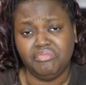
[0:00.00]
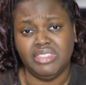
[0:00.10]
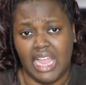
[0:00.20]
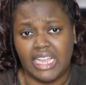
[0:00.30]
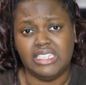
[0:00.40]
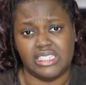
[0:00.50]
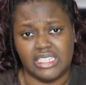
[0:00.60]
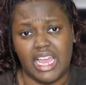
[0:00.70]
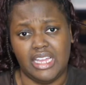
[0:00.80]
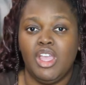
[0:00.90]
I could see
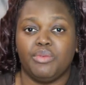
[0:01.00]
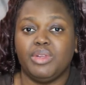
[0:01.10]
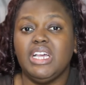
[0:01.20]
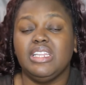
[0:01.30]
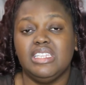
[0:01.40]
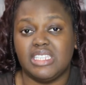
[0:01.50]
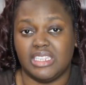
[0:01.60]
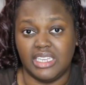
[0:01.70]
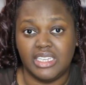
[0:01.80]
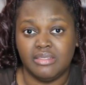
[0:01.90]
that.
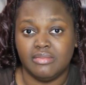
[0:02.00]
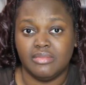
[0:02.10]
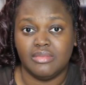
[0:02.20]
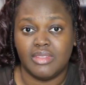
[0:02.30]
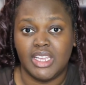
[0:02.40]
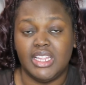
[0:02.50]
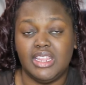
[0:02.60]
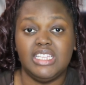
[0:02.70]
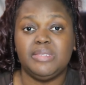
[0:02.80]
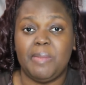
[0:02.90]
Realistically,
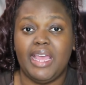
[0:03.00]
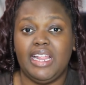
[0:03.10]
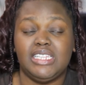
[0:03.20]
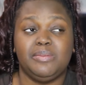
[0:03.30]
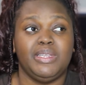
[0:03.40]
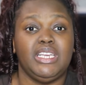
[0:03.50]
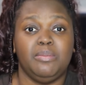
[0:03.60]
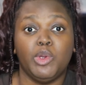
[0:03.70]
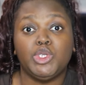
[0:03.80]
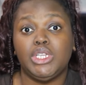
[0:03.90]
this man has been
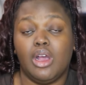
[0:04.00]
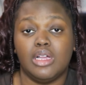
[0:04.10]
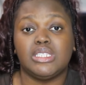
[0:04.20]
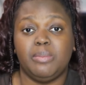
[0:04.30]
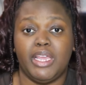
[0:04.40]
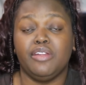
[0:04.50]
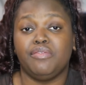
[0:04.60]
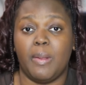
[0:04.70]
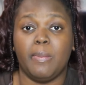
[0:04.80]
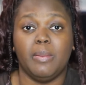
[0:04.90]
emotionally constipated
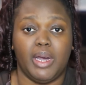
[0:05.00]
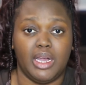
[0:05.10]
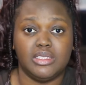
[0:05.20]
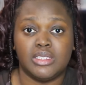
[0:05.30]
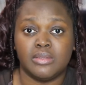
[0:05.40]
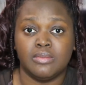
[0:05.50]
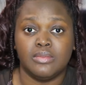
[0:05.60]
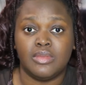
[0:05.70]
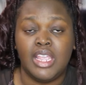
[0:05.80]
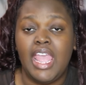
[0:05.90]
from the pods.
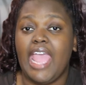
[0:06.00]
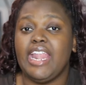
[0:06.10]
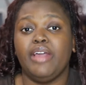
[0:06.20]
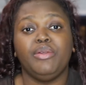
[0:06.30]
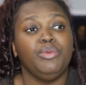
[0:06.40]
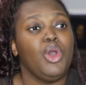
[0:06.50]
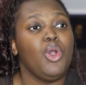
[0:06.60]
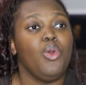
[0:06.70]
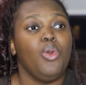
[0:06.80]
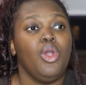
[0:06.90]
And I don't
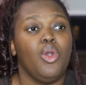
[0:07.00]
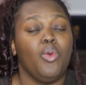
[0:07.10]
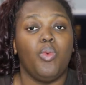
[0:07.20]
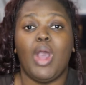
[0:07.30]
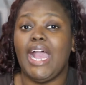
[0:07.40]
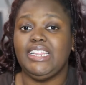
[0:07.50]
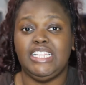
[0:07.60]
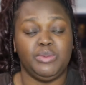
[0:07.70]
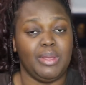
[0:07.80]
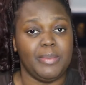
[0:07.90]
know why
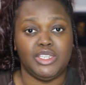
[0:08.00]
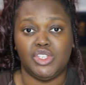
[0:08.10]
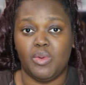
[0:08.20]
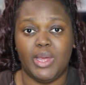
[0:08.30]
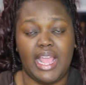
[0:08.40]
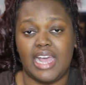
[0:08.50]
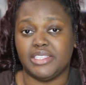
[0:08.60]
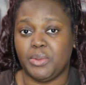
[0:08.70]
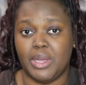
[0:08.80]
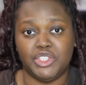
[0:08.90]
these women don't want to ask
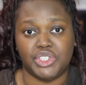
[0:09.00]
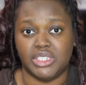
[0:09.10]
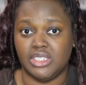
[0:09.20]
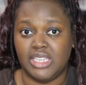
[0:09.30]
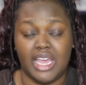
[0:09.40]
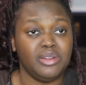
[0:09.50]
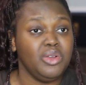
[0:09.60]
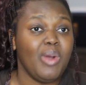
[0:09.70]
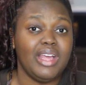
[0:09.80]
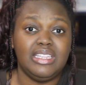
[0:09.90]
questions. I don't know
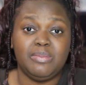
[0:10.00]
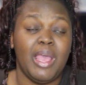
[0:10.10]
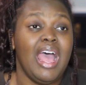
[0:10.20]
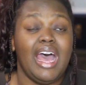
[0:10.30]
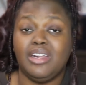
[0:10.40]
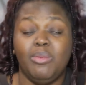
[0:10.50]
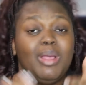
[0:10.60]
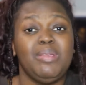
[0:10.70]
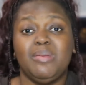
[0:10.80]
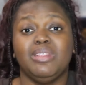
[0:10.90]
why these, I don't know why
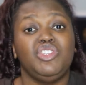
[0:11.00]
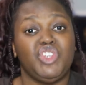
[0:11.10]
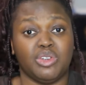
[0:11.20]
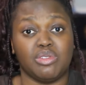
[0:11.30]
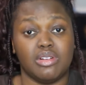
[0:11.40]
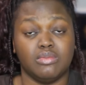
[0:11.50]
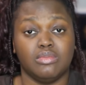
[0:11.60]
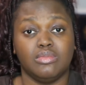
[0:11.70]
people in general